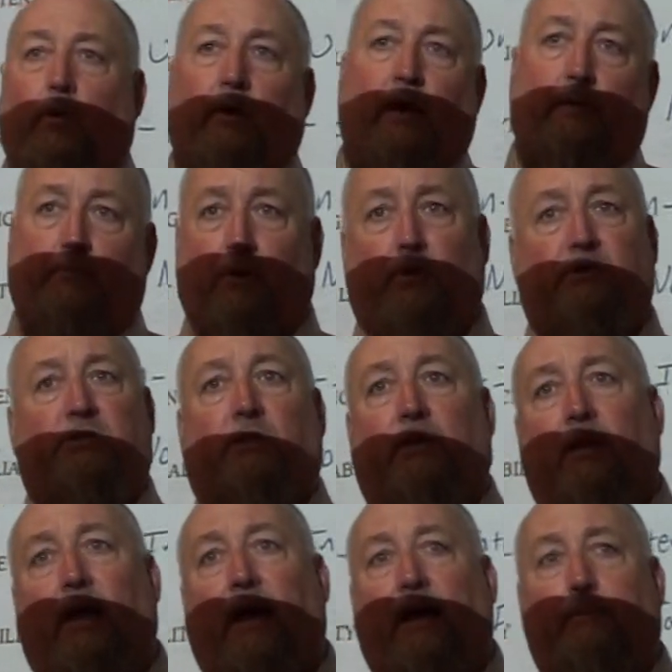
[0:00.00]
or I'm personally
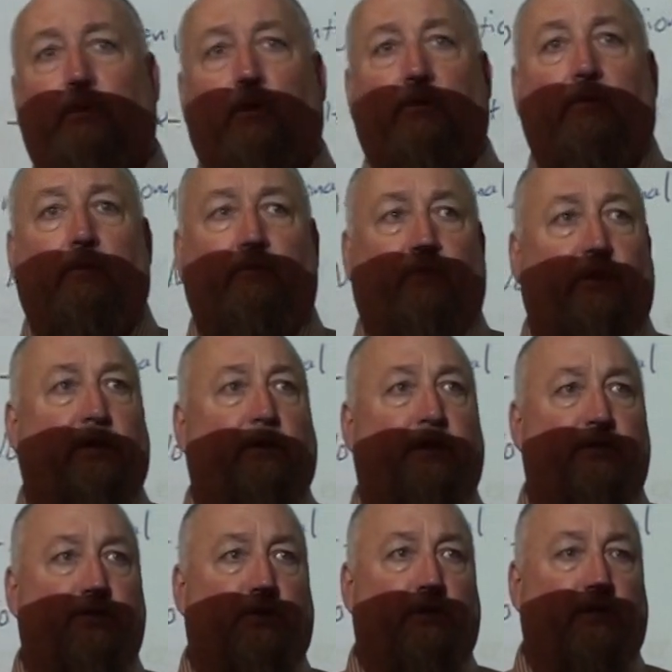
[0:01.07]
liable for your
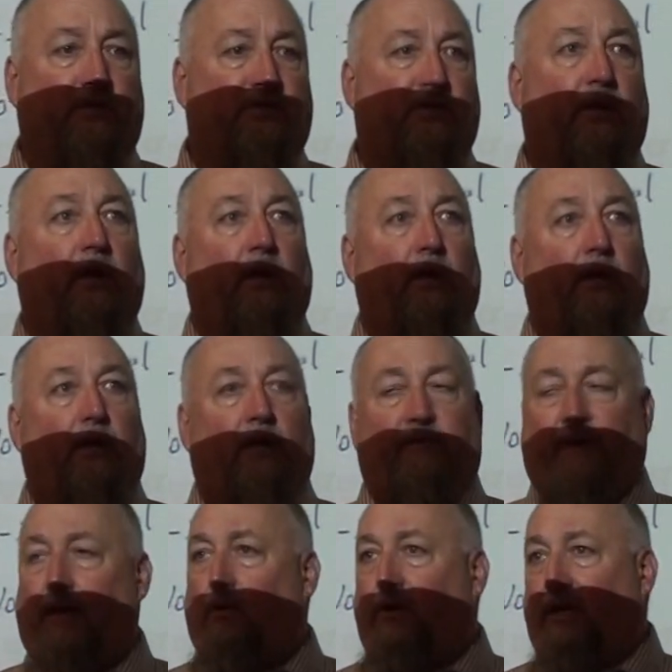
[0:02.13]
injuries if
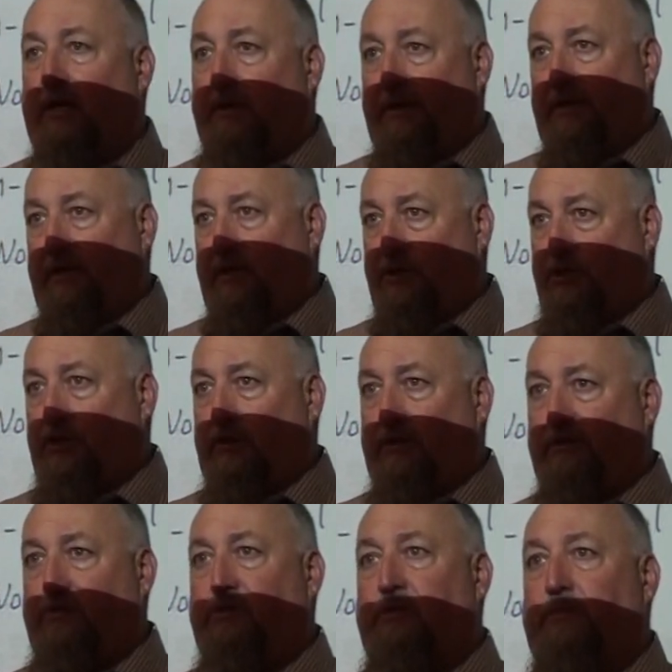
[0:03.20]
I don't carry the
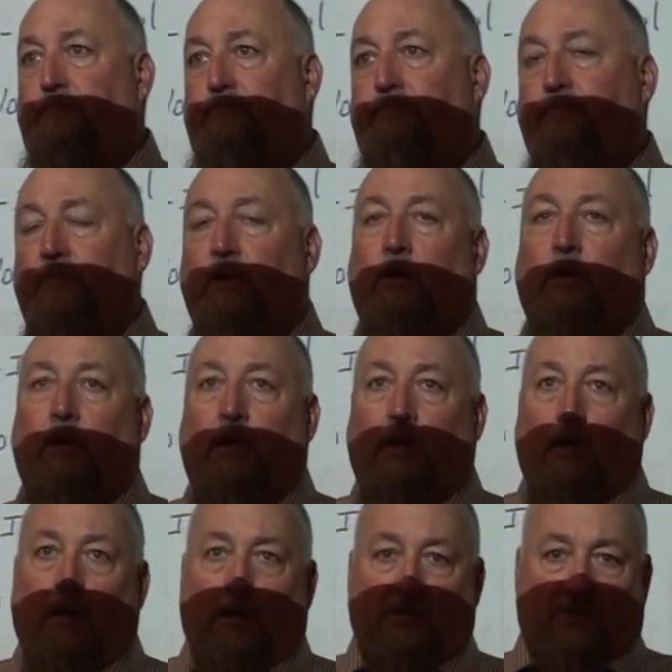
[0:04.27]
insurance.
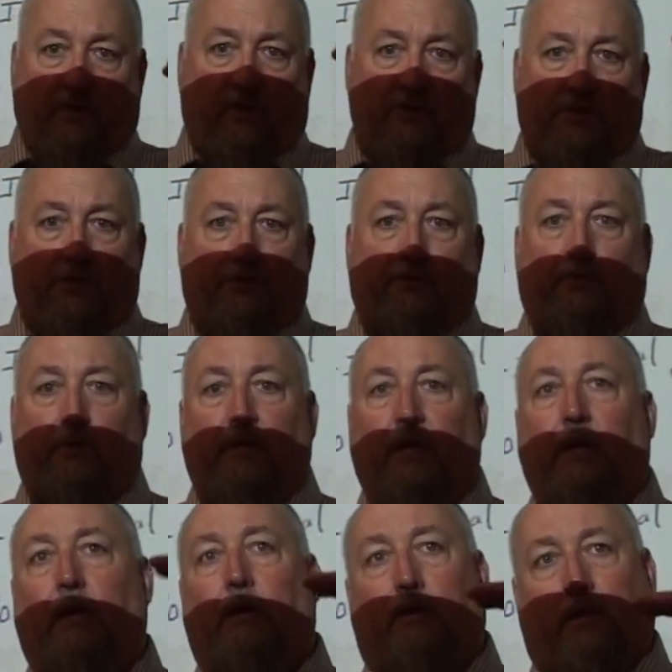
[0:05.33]
So those are
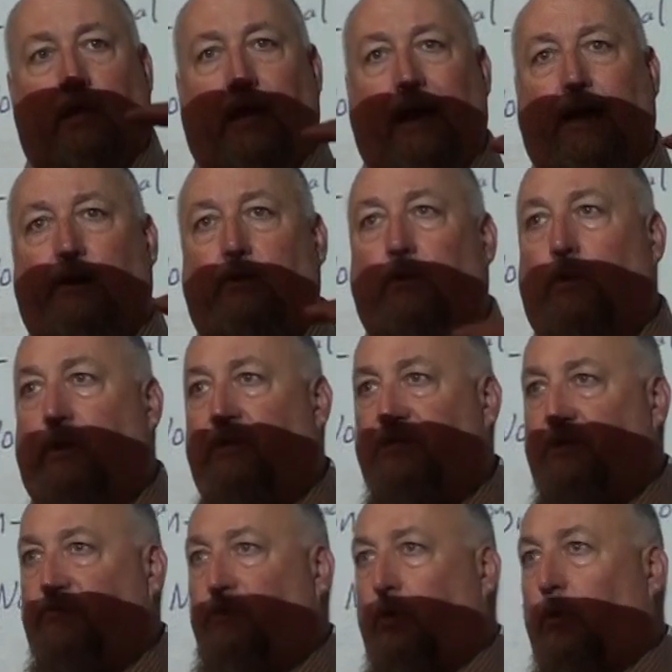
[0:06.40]
three categories
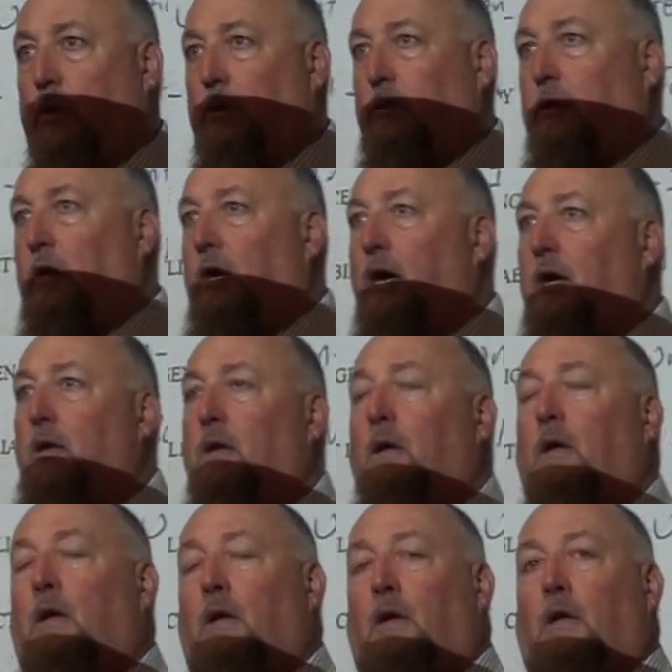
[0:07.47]
of tort law.
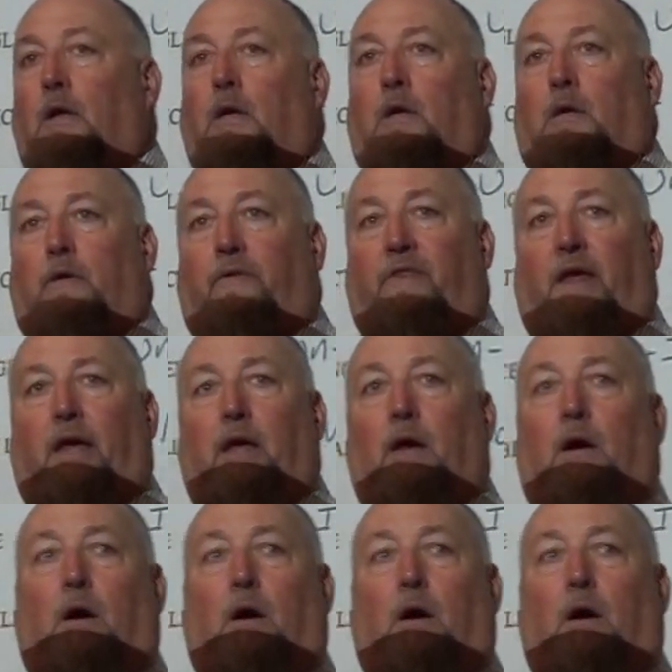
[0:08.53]
They